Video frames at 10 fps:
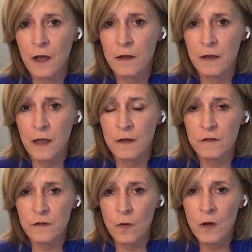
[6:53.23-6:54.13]
Uh, and
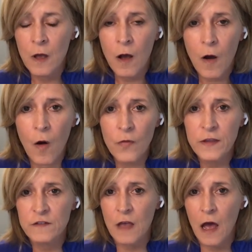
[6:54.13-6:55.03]
so all
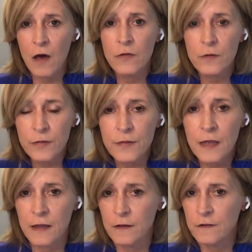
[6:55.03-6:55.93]
these other
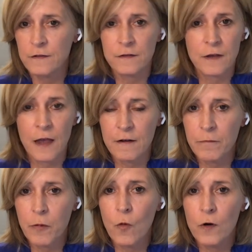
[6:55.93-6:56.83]
things kind of
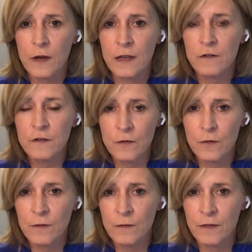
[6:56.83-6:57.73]
pour
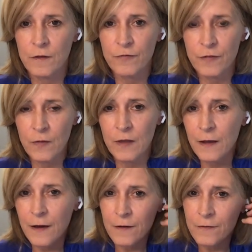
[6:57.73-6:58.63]
into the feeling
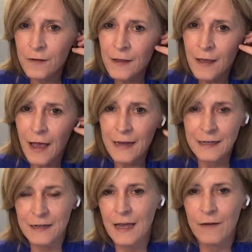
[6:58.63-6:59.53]
of I
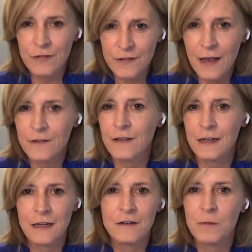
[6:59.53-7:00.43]
need to have sex, I
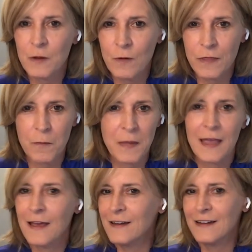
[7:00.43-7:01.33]
need to be with a
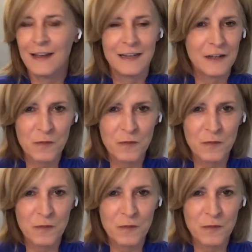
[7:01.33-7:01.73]
man, I need